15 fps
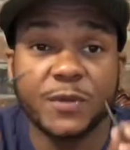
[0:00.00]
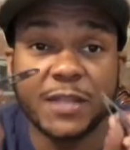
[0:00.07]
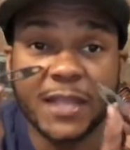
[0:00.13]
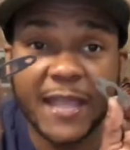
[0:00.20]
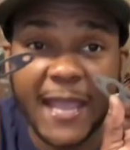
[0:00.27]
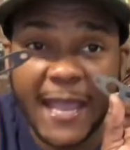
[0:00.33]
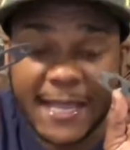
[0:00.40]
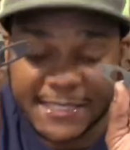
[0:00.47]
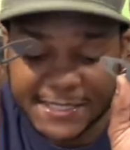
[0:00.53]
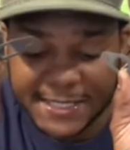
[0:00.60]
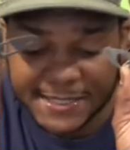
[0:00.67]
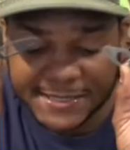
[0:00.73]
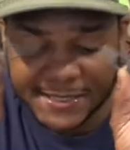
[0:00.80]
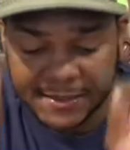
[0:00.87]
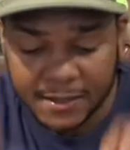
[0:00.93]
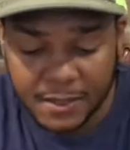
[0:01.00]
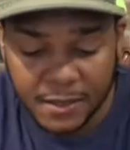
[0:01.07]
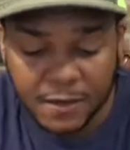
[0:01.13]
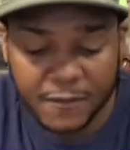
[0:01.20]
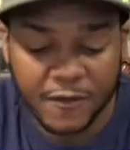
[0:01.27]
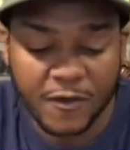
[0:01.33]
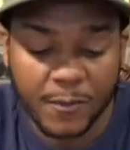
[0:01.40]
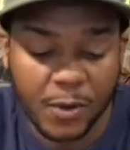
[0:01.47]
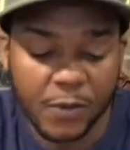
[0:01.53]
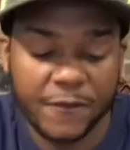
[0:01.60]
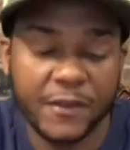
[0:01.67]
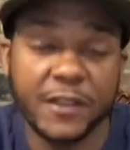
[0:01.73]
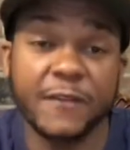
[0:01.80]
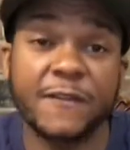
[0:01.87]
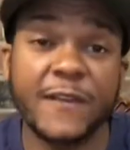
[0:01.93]
the gaskets for both of
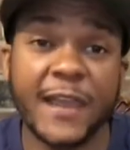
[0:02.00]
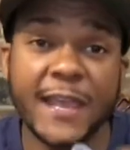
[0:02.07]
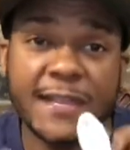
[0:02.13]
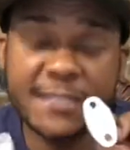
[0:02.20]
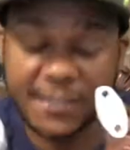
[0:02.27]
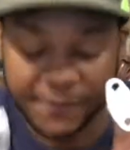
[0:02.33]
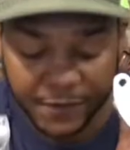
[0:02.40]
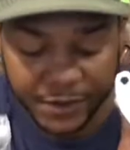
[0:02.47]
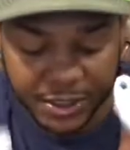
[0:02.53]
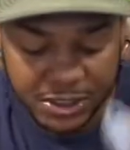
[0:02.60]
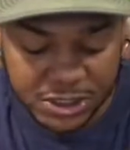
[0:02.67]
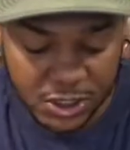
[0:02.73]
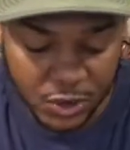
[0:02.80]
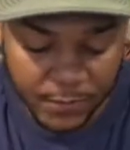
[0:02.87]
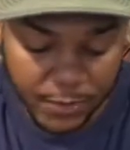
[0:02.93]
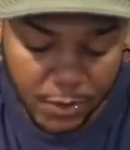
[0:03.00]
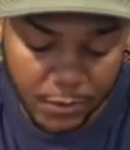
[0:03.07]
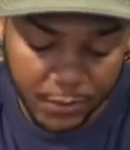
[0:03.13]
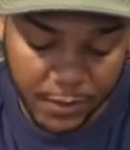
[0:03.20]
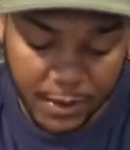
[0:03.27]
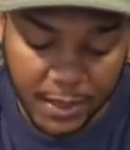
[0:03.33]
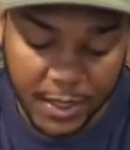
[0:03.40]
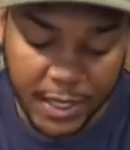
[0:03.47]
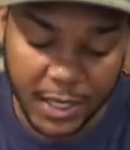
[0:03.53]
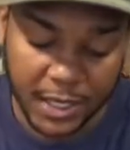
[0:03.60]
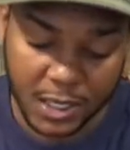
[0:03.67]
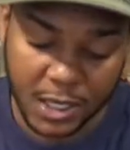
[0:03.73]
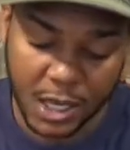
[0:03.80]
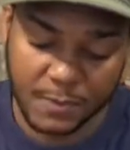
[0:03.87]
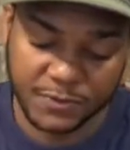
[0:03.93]
your flanges for your turbo, and it
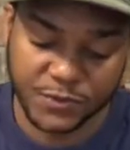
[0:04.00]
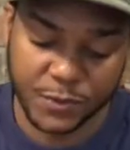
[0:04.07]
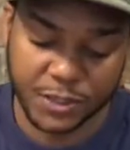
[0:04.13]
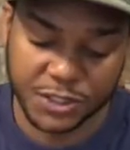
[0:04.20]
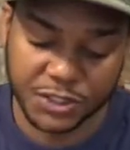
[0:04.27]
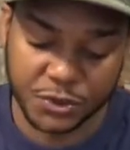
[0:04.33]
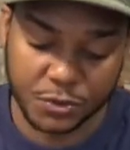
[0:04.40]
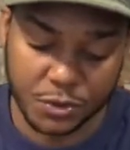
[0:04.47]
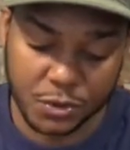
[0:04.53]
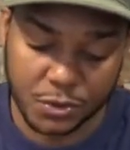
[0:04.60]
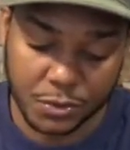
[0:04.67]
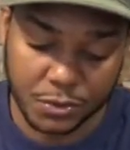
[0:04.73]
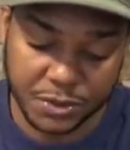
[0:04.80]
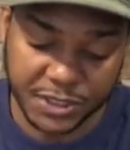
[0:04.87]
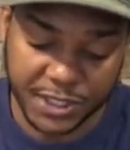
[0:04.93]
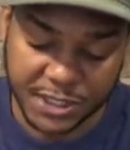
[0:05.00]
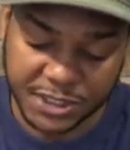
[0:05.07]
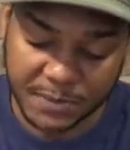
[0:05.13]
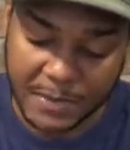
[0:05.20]
comes with the screws and some